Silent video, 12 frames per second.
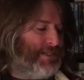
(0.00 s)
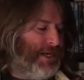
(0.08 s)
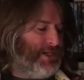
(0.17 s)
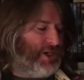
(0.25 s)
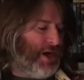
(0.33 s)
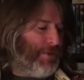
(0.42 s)

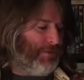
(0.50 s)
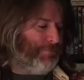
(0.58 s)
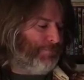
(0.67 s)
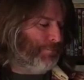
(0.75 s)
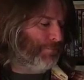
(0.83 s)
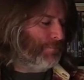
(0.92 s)
ladies and gentlemen.
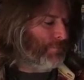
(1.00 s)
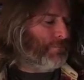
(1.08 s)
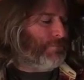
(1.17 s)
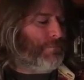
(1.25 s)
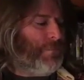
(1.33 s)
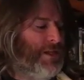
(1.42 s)

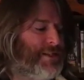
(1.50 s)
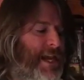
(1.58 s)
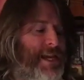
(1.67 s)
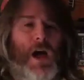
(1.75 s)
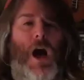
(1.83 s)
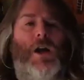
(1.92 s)

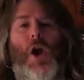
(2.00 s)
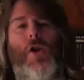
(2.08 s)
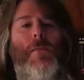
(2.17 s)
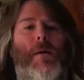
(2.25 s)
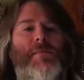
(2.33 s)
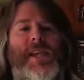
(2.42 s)
Take car, go to
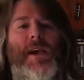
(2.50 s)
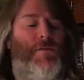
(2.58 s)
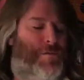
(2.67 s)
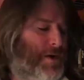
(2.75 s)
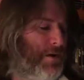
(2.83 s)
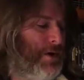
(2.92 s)
mum's, kill
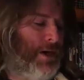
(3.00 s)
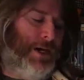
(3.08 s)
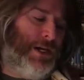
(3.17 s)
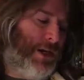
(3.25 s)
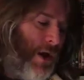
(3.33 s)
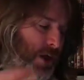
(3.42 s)
Phil,
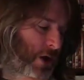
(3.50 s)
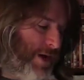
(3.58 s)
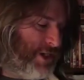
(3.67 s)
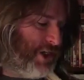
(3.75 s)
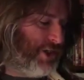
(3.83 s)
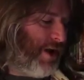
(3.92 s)
go to the
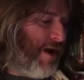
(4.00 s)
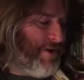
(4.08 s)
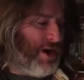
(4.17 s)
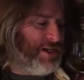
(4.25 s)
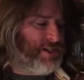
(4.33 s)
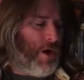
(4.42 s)
Winchester, have a
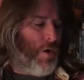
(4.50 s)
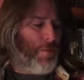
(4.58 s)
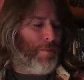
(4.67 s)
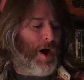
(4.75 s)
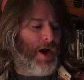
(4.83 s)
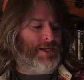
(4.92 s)
nice cold
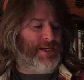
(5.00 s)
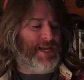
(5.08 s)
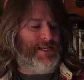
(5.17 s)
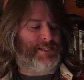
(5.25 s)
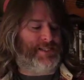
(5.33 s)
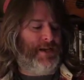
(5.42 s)
pint
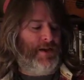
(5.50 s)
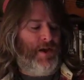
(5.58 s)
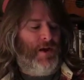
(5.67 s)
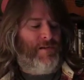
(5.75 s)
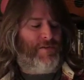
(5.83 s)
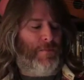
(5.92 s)
is
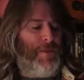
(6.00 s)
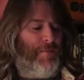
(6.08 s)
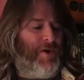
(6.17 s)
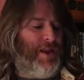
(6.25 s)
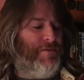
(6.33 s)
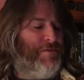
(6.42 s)
from the
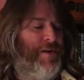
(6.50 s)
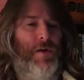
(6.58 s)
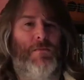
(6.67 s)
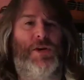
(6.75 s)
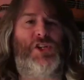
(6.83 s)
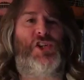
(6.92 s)
brilliant
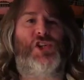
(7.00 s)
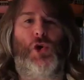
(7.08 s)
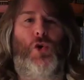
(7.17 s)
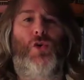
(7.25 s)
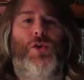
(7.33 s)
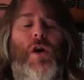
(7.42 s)
film
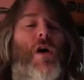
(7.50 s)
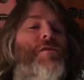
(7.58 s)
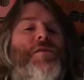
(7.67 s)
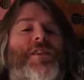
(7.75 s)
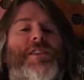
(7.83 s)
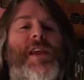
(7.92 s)
Shaun
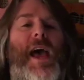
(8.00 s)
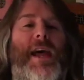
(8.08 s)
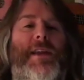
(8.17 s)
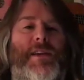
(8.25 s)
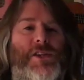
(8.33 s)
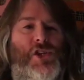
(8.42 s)
of the
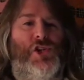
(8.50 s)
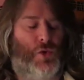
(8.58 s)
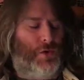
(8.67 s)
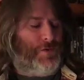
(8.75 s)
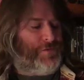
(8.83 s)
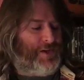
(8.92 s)
Dead.
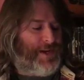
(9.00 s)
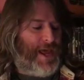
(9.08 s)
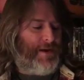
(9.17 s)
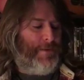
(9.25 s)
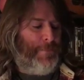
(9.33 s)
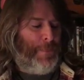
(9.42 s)
Shaun of the
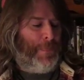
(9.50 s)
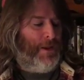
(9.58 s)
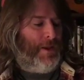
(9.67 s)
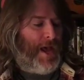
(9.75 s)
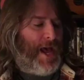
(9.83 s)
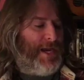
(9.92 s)
Dead.
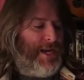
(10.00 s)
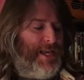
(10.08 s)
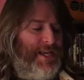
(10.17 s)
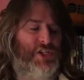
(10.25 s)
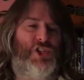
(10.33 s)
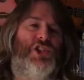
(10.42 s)
And it
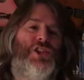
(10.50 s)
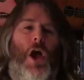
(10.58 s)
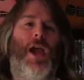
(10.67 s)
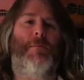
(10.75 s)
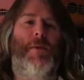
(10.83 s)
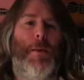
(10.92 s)
is
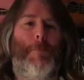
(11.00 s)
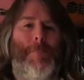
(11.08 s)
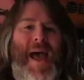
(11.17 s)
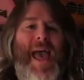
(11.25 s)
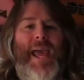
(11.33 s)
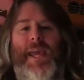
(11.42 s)
Simon
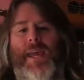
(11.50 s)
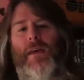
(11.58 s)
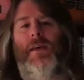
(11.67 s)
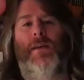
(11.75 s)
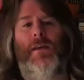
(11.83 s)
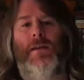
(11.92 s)
Pegg.
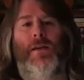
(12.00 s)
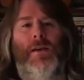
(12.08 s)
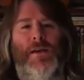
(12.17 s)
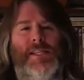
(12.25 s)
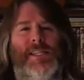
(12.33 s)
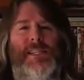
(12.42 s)

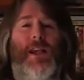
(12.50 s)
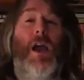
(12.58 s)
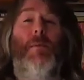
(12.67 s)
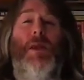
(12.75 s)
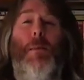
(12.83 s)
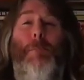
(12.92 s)

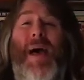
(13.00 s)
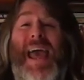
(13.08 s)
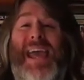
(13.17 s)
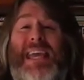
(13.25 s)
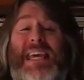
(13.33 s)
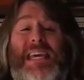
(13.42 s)
Simon
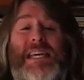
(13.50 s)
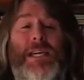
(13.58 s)
Pegg